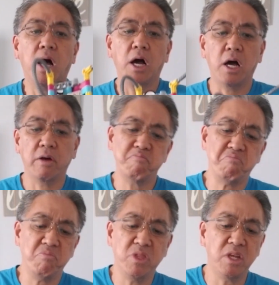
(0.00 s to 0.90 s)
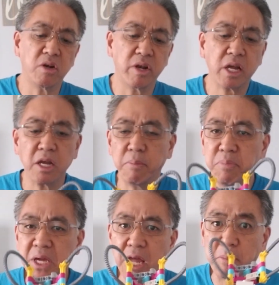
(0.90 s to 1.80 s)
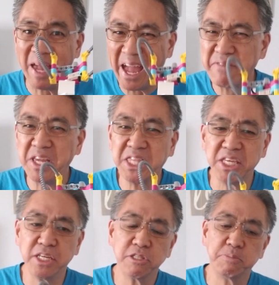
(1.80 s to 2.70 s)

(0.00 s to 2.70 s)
You know, not going to pick up heavy things,